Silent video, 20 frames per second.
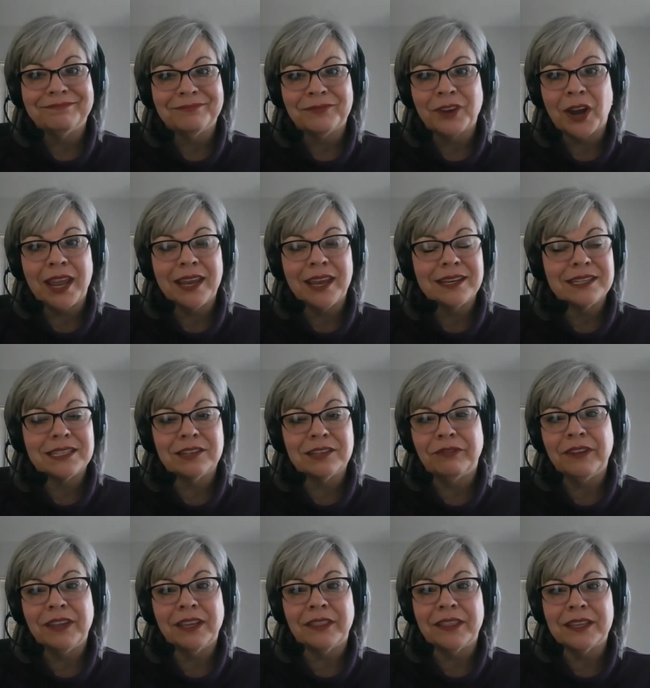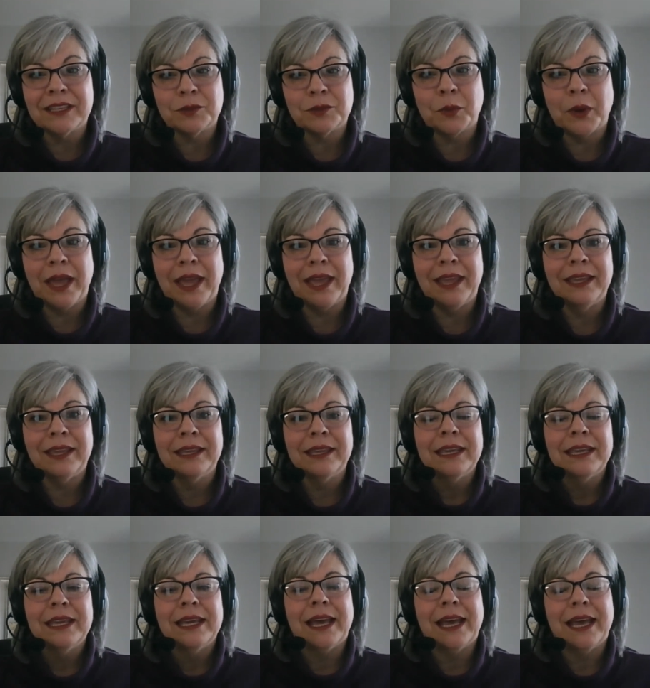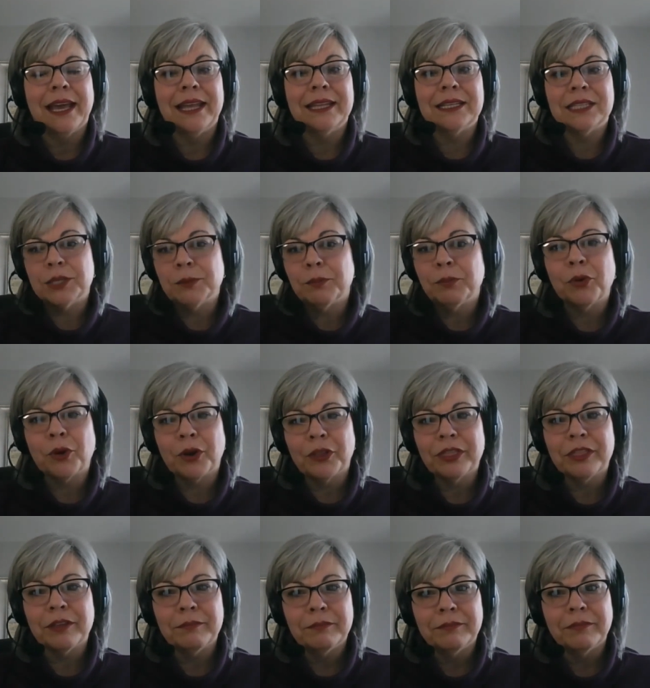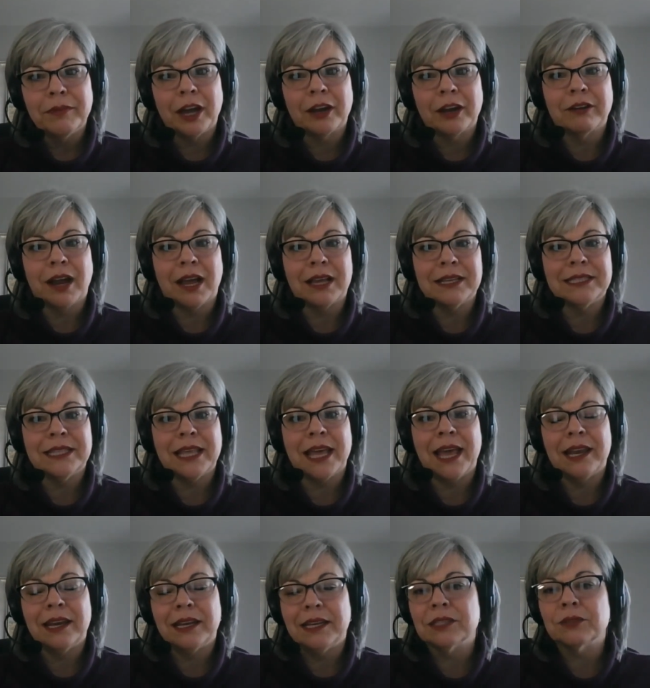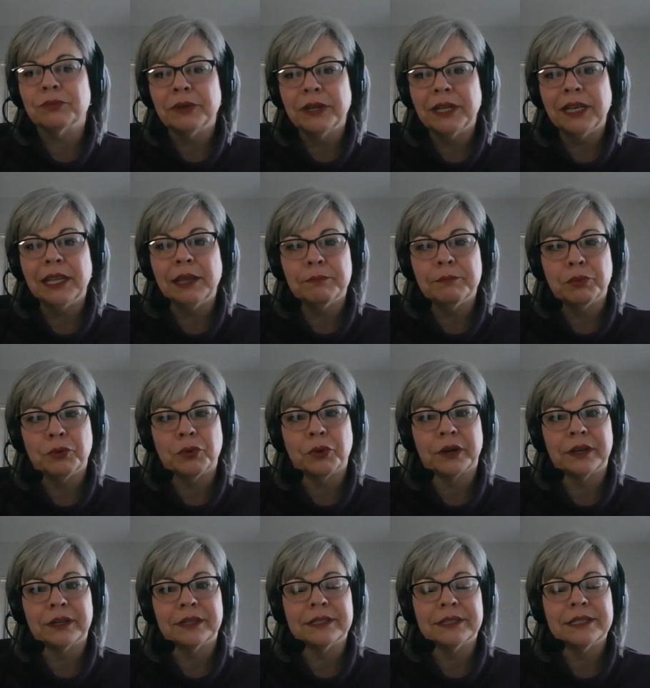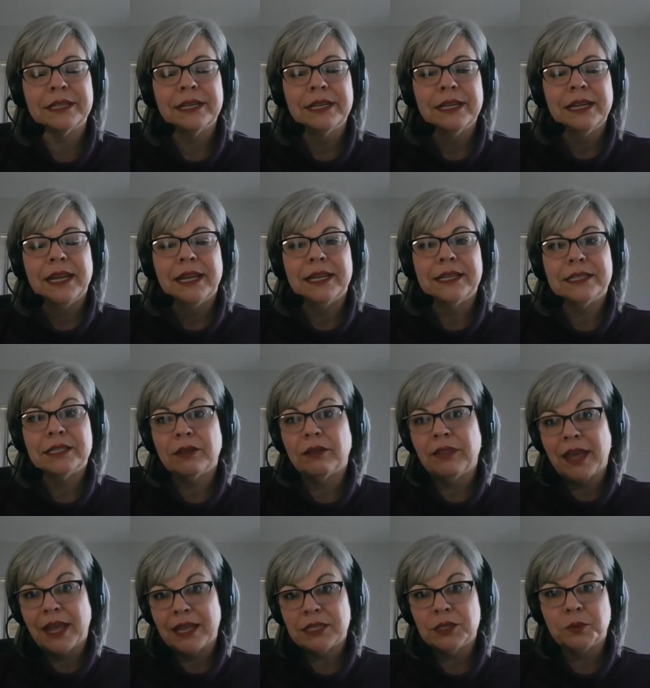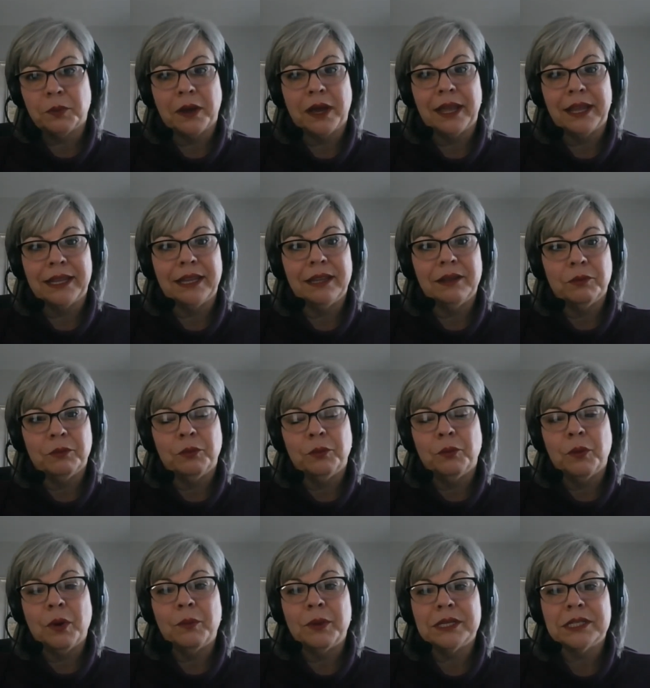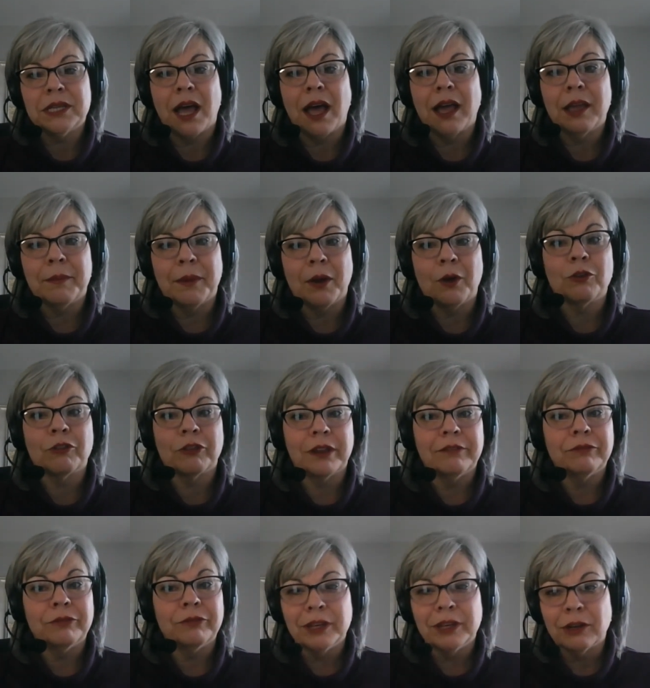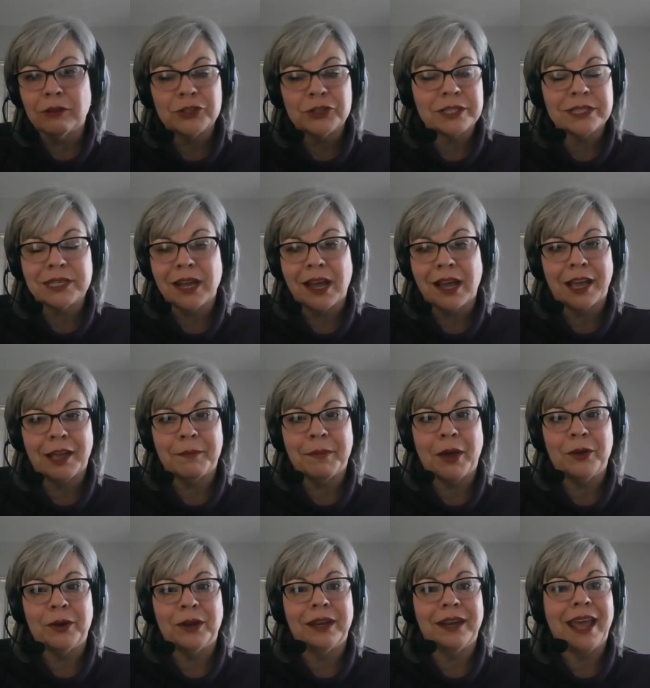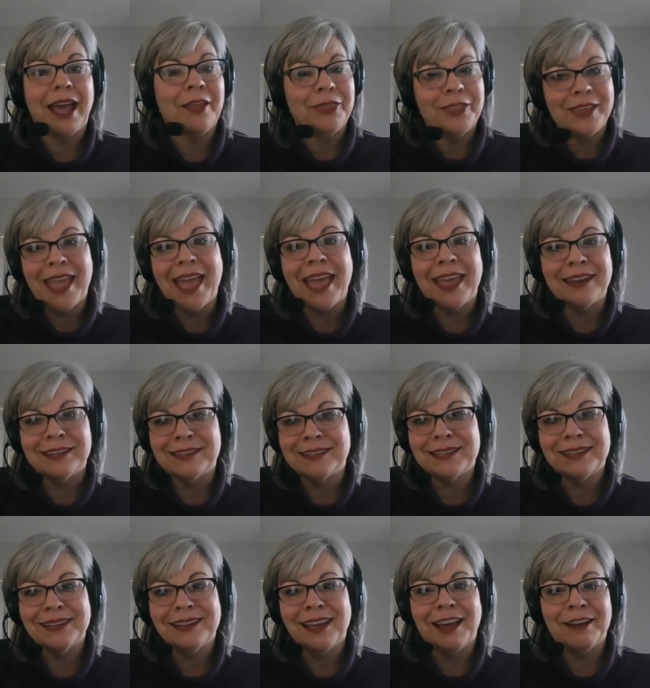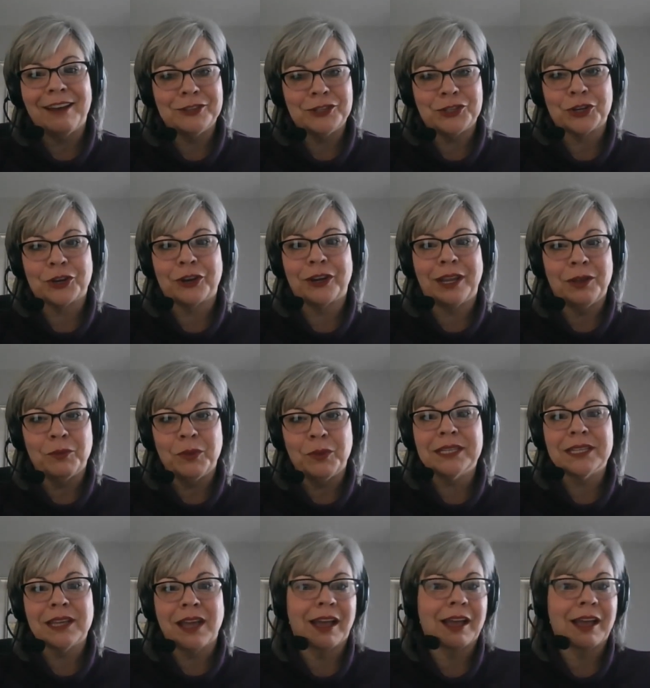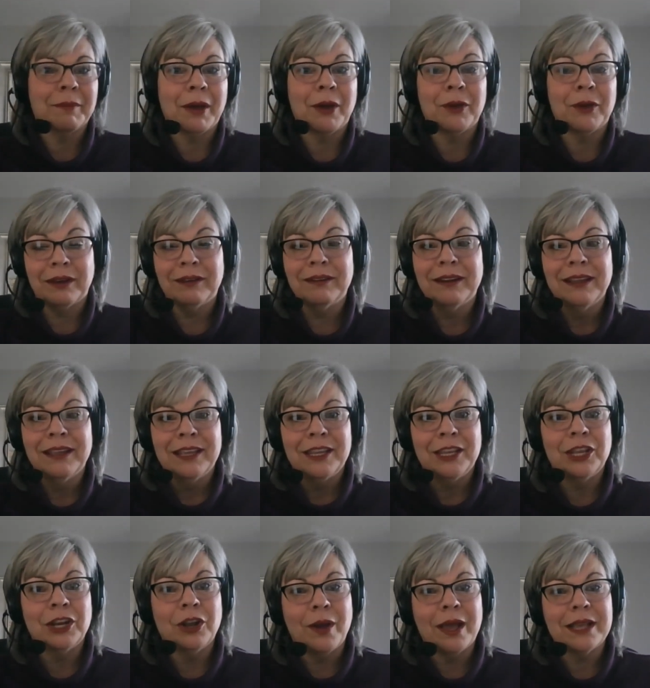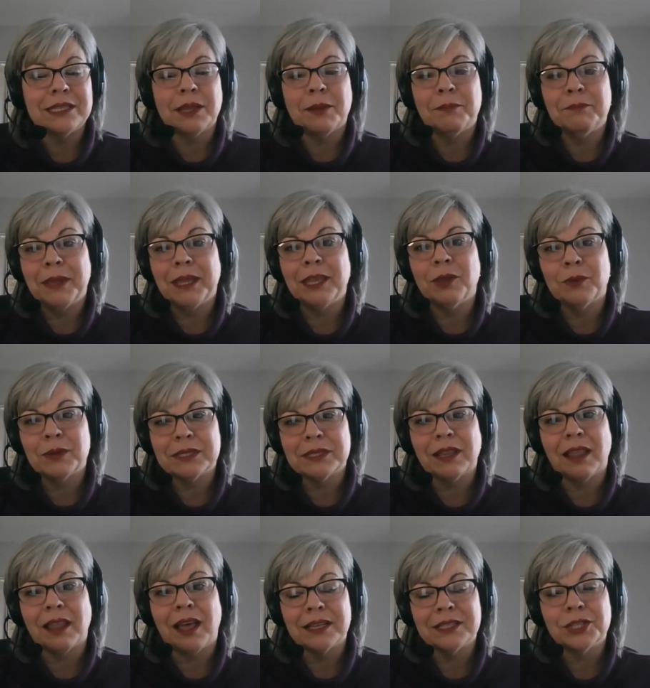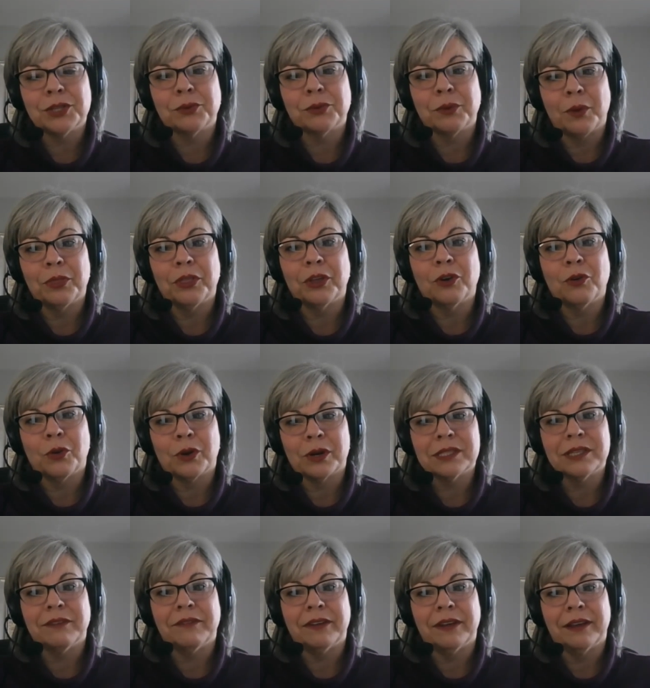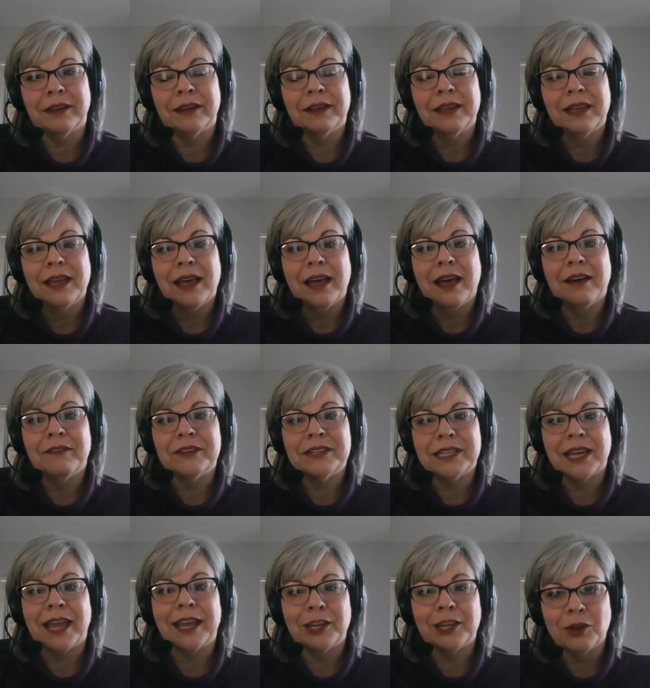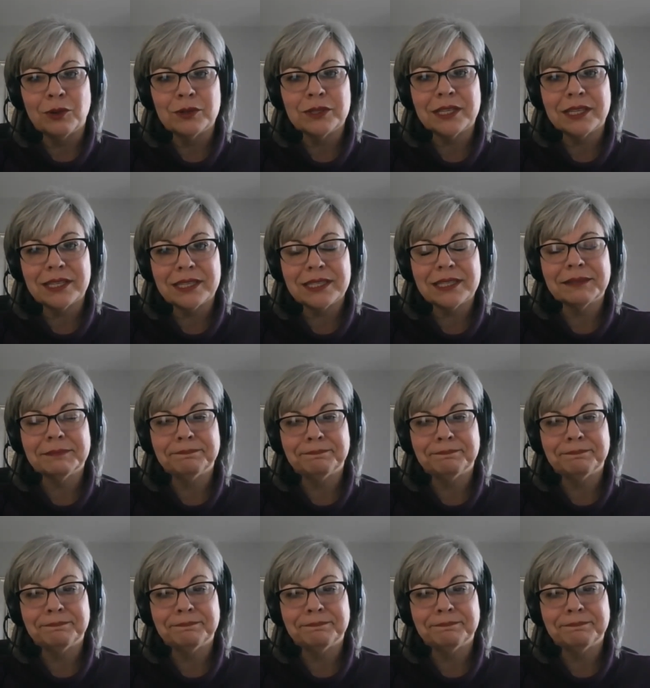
right to feel this way uh, and support them across that is really important and so that's why when we talk about grief we don't just talk about it at the end of a journey. We talk about mm-hmm. it, you know, as ambiguous loss throughout the course of a, of a diagnosis.